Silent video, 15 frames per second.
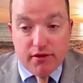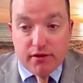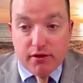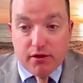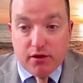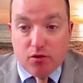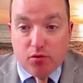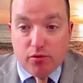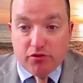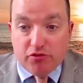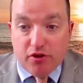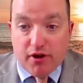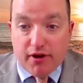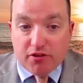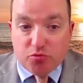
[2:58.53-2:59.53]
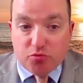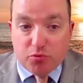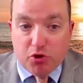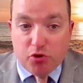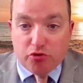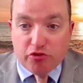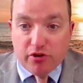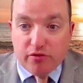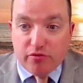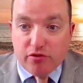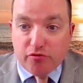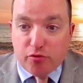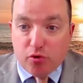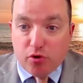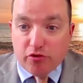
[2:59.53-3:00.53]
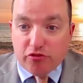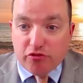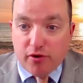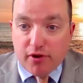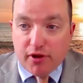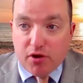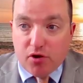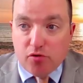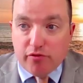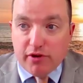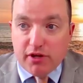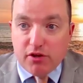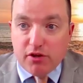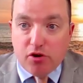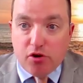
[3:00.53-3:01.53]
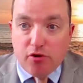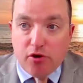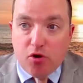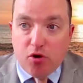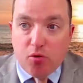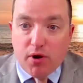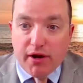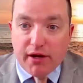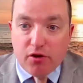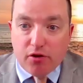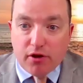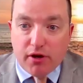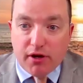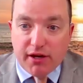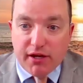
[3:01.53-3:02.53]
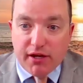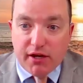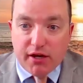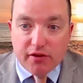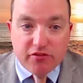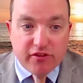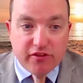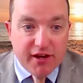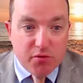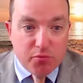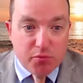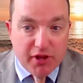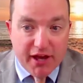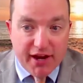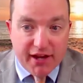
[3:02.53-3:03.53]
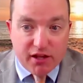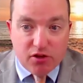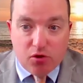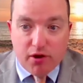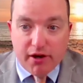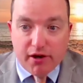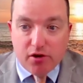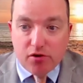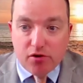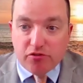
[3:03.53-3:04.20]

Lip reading: We saw an explosion of divorce during COVID. You don't know when you're going to need an estate planning lawyer or